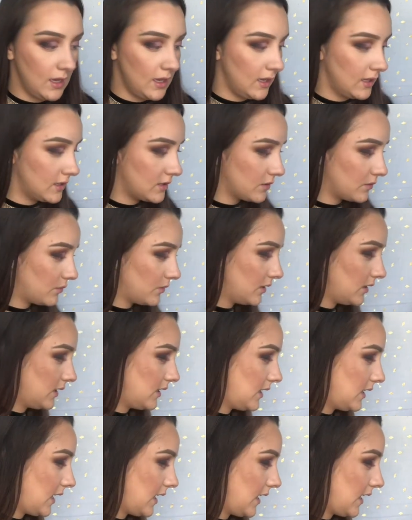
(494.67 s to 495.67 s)
It's a
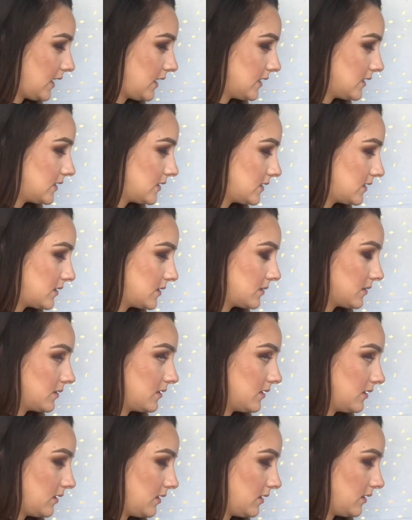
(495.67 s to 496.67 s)
really nice,
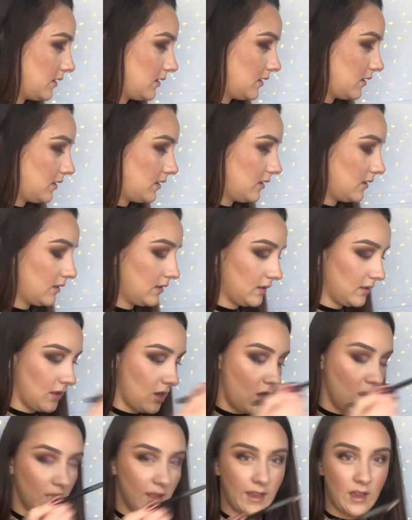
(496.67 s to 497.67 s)

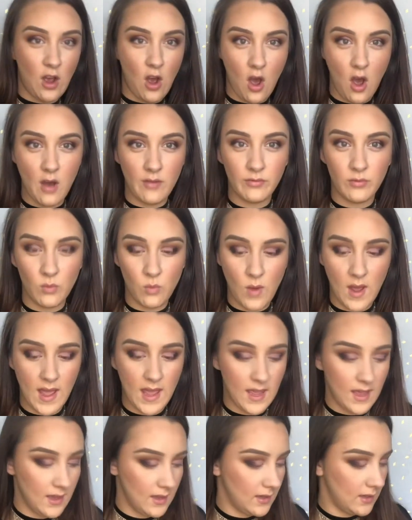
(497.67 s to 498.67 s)
like
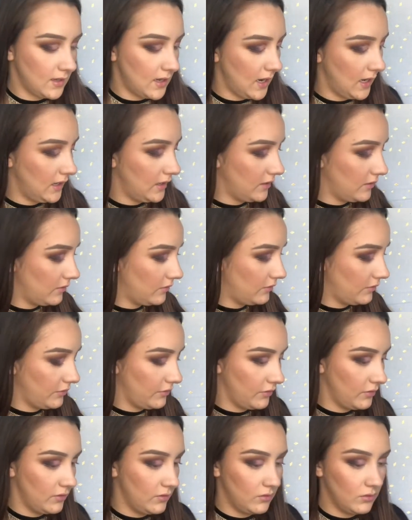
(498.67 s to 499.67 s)
off-white, kind of
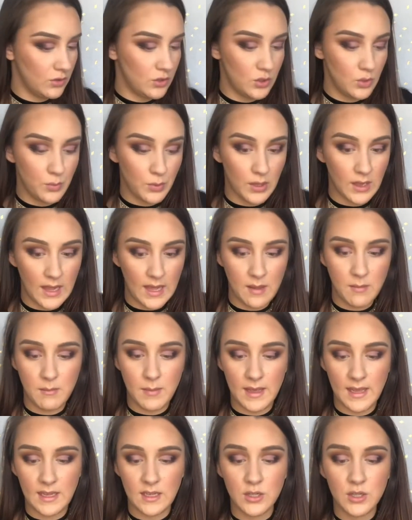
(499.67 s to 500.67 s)
super light
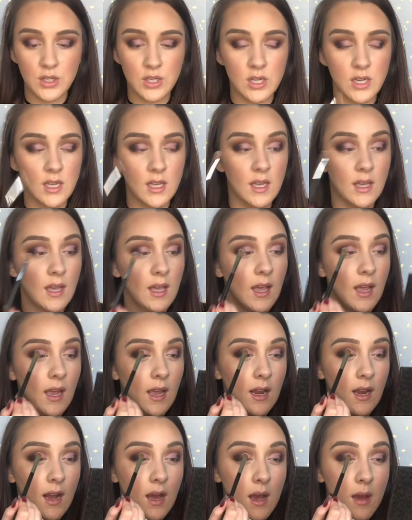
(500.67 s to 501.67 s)
beige.
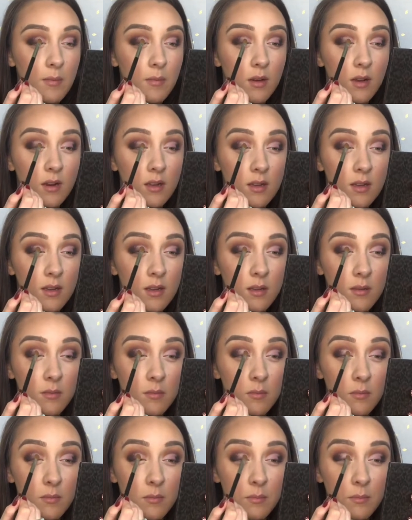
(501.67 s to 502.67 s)
And I'm gonna
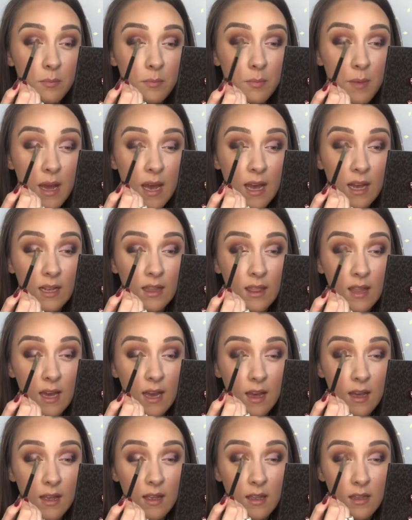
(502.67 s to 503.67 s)
pack
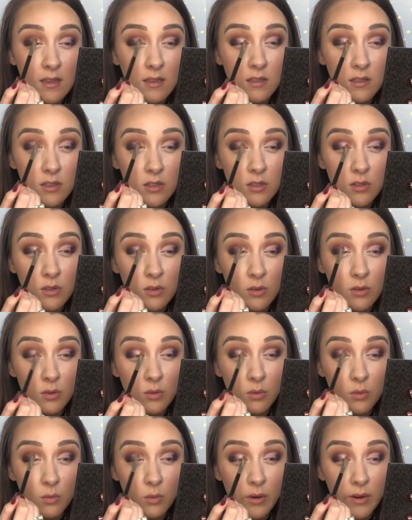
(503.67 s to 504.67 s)
that
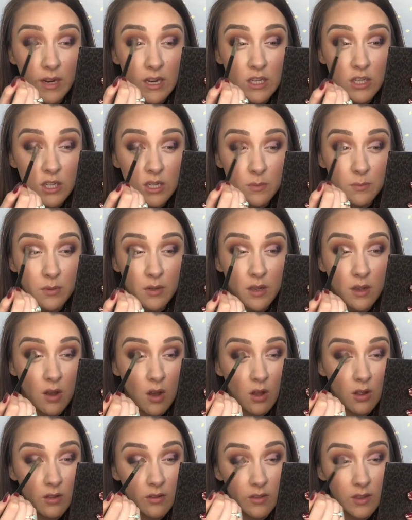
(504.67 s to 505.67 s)
into where I just put
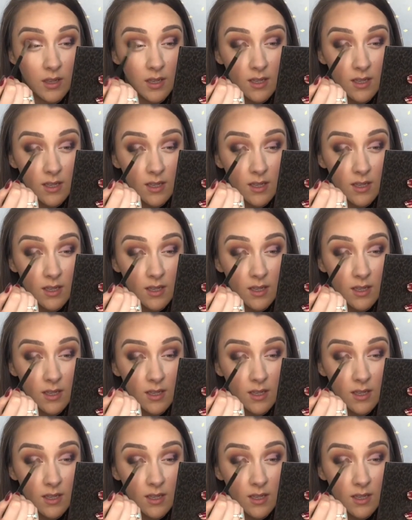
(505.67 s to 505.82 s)
all of the